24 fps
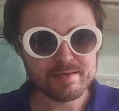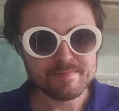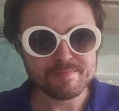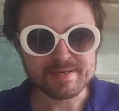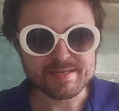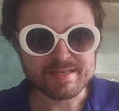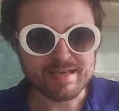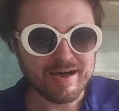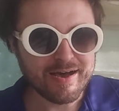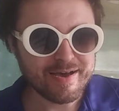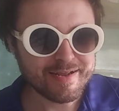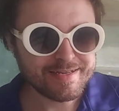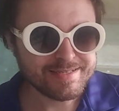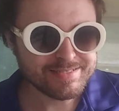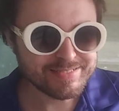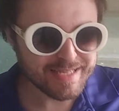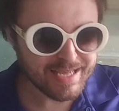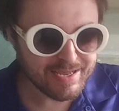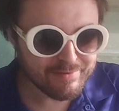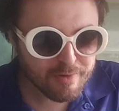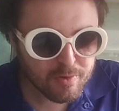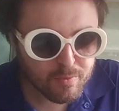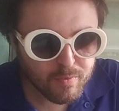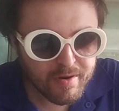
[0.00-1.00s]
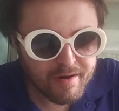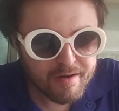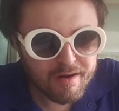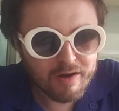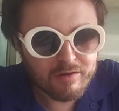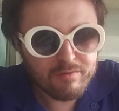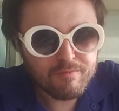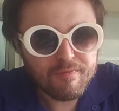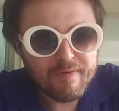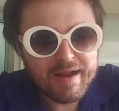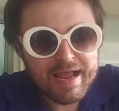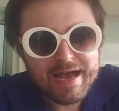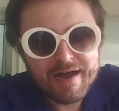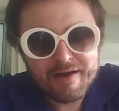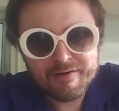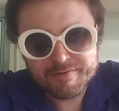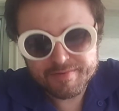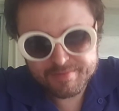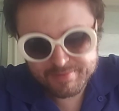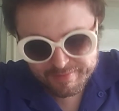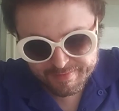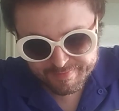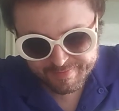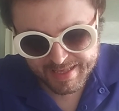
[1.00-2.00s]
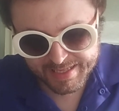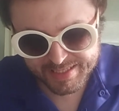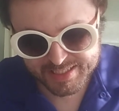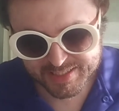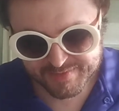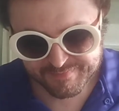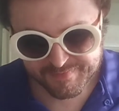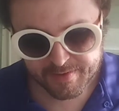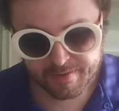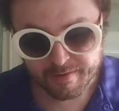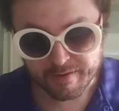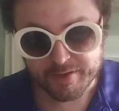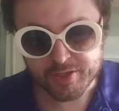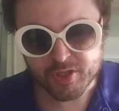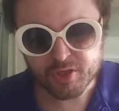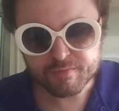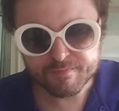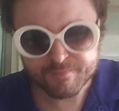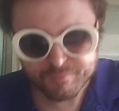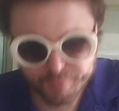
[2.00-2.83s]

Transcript: but God is everywhere around that sphere. You,